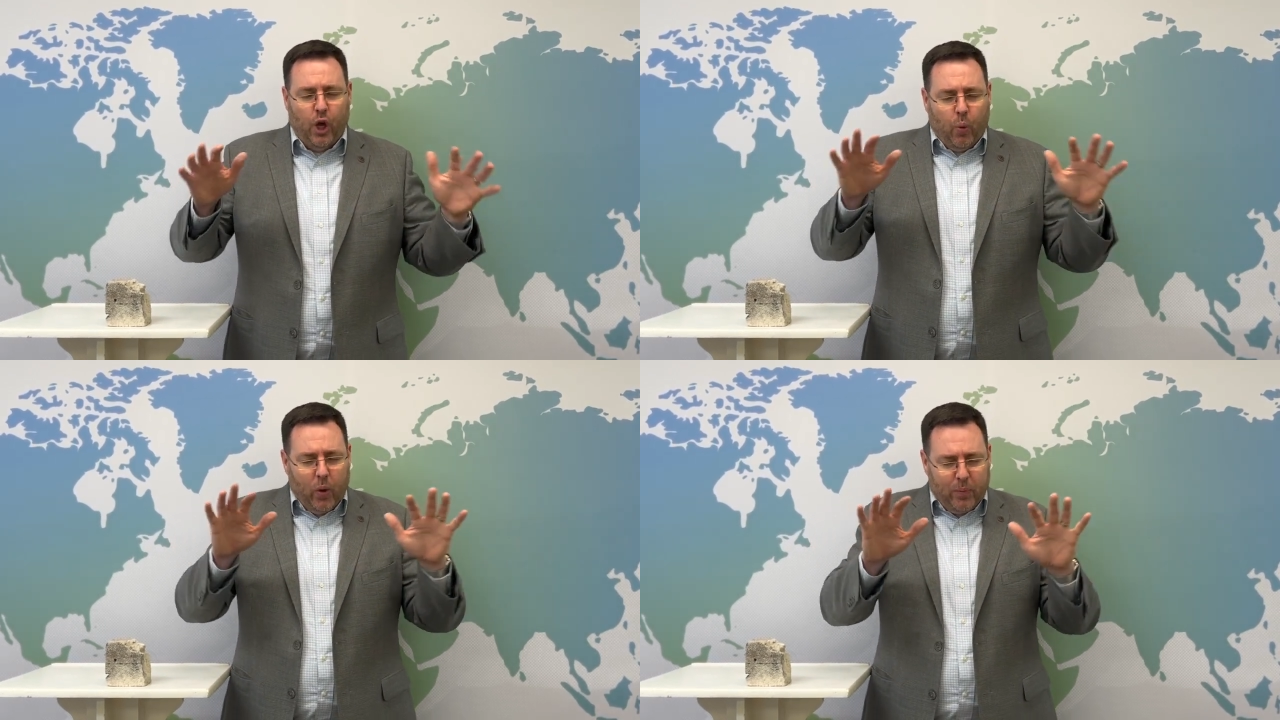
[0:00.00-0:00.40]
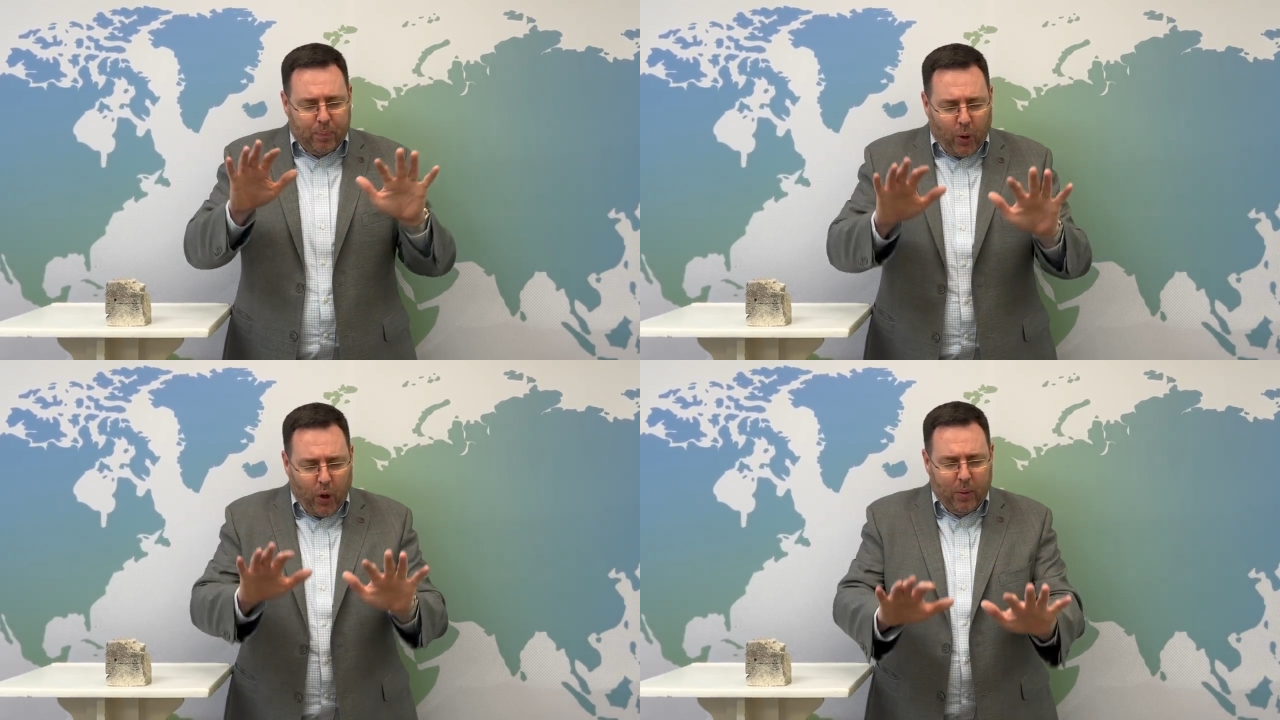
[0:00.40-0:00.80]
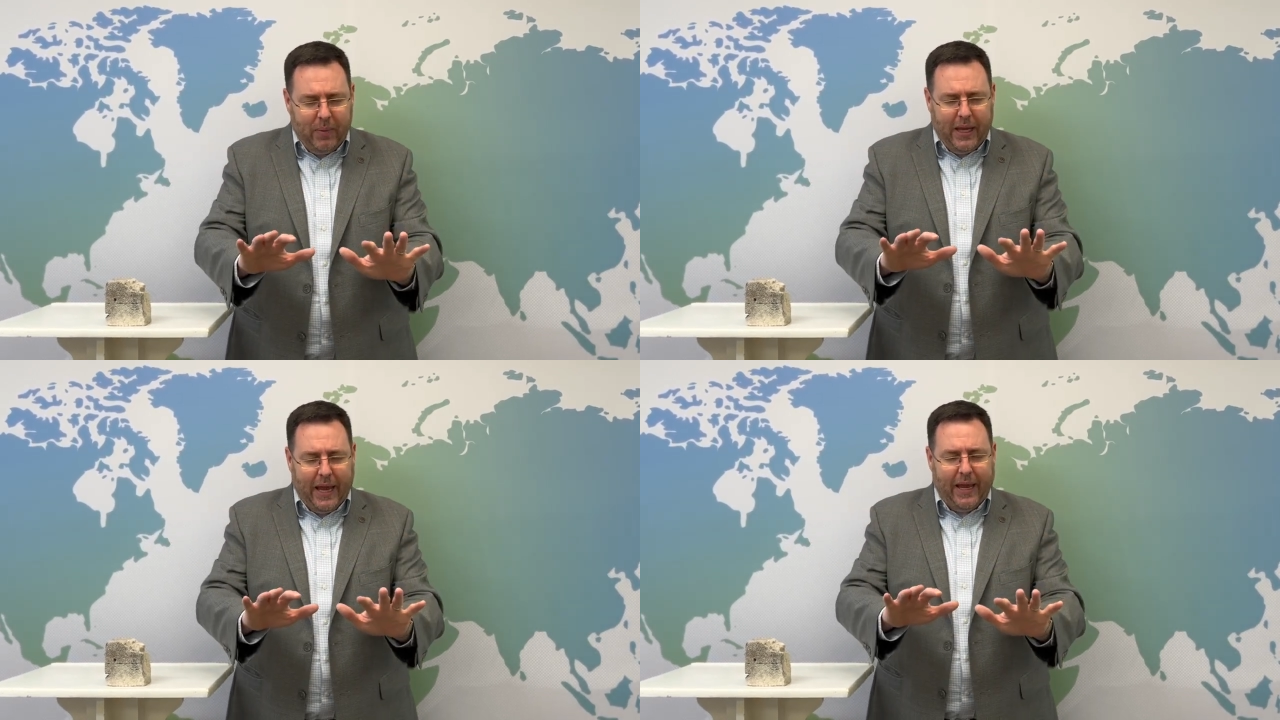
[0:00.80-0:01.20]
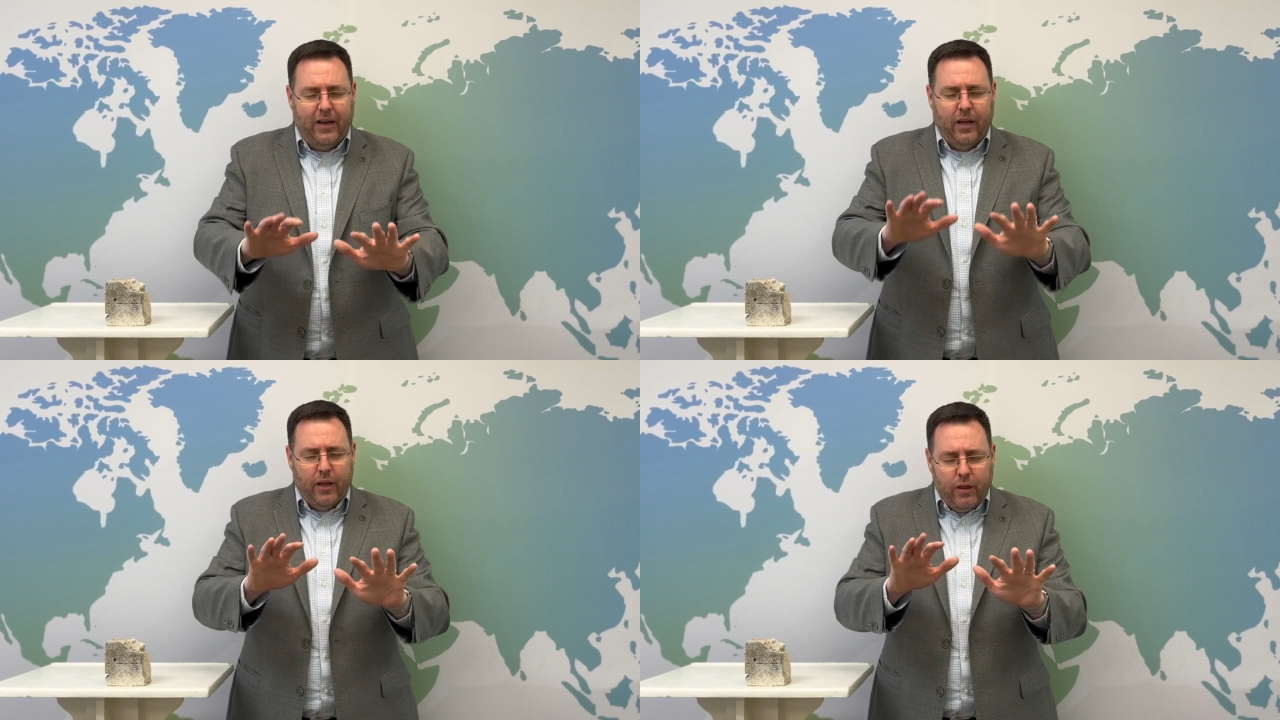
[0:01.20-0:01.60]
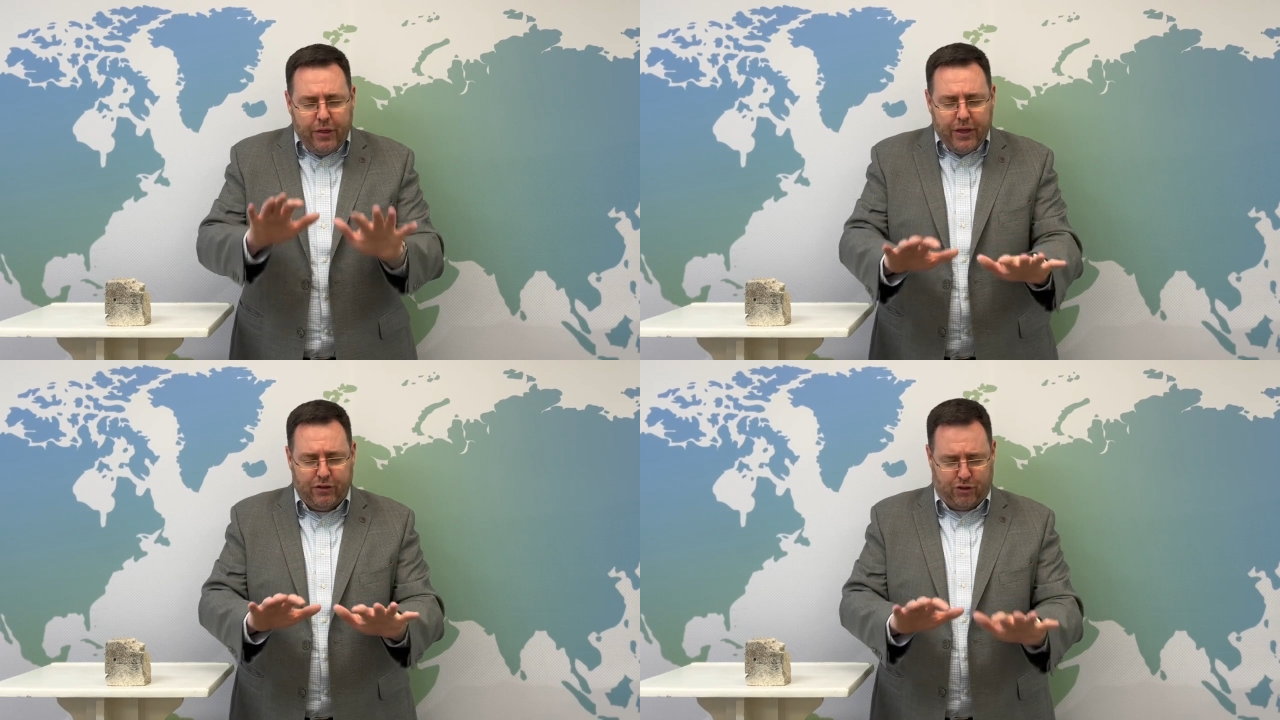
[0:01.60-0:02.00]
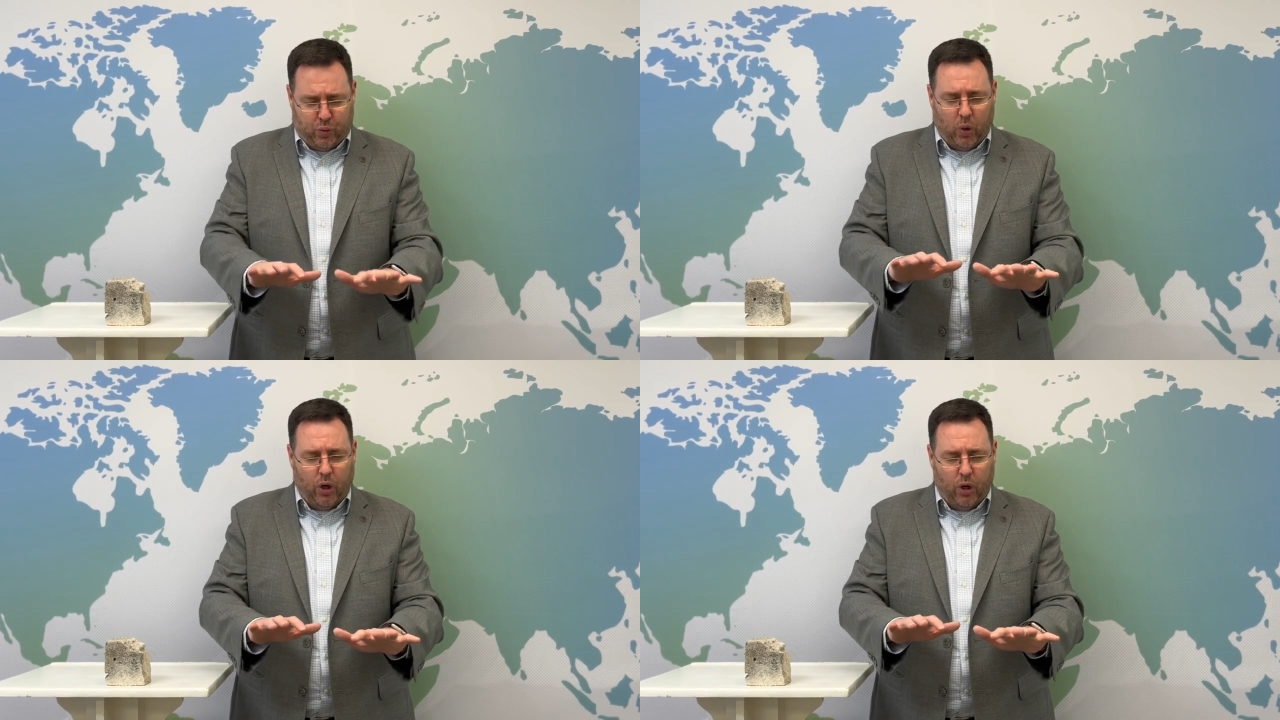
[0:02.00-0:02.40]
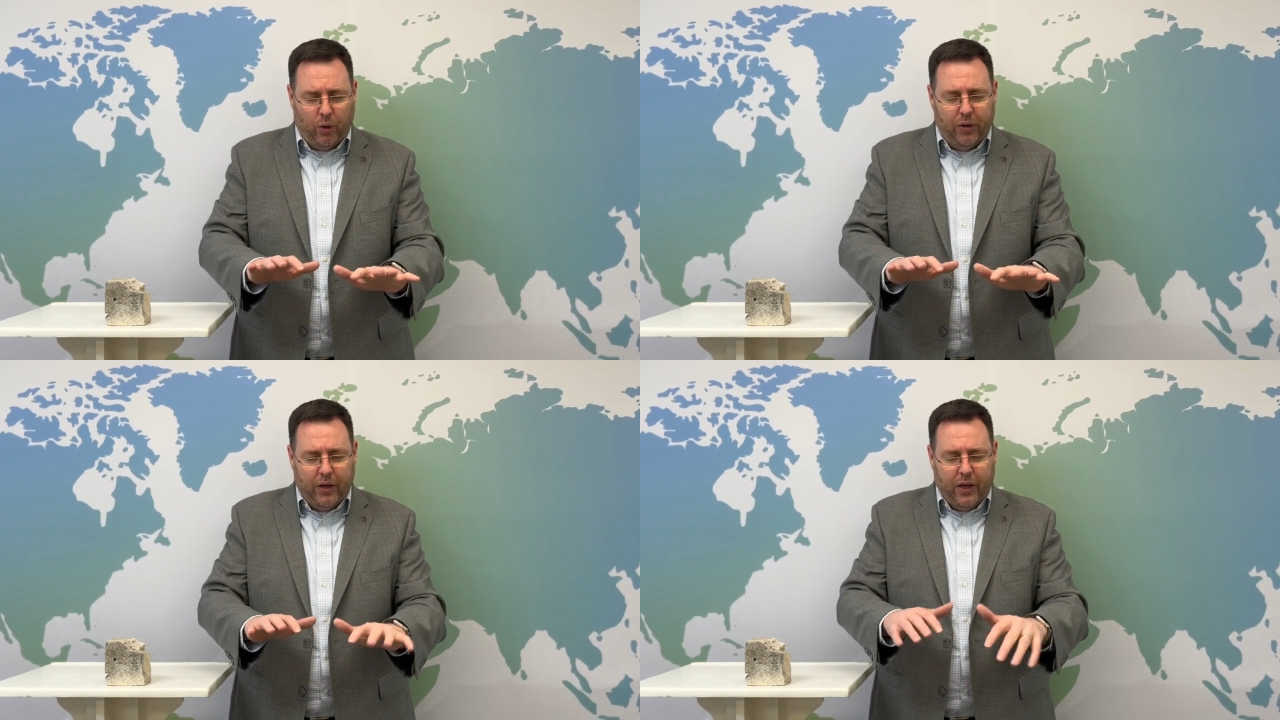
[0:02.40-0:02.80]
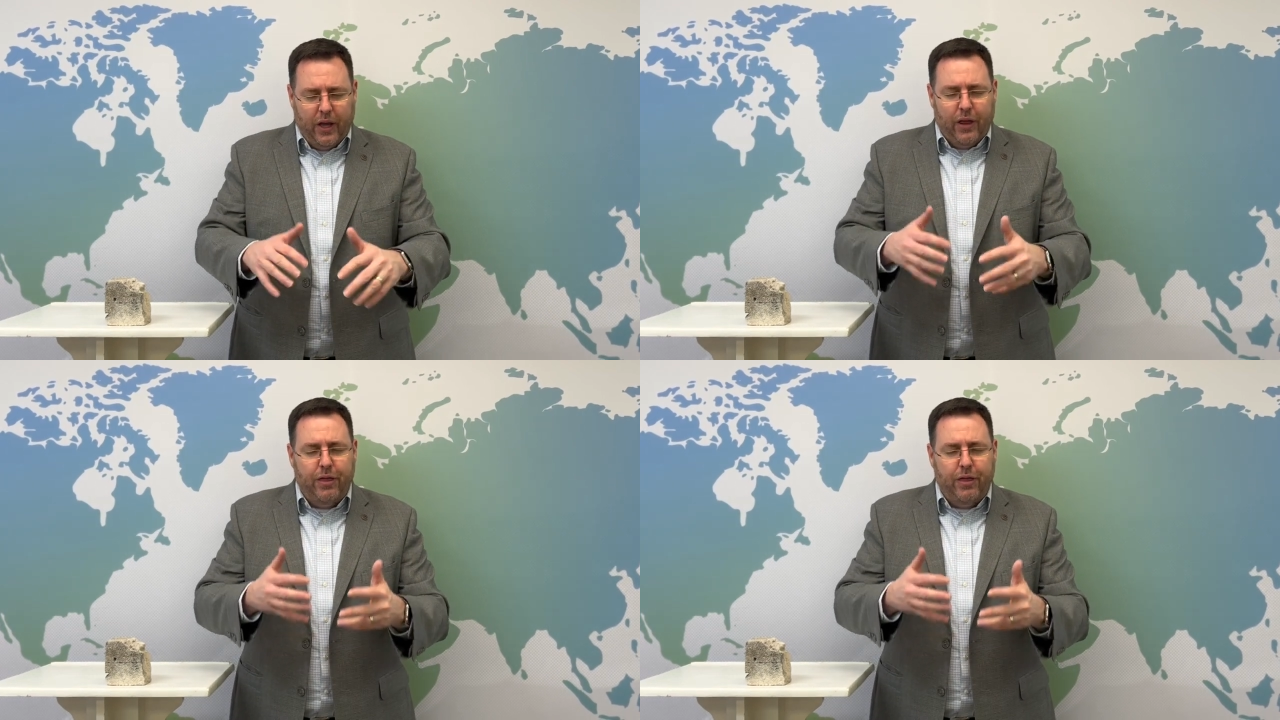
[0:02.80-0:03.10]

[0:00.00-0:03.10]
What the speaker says: would permeate this world,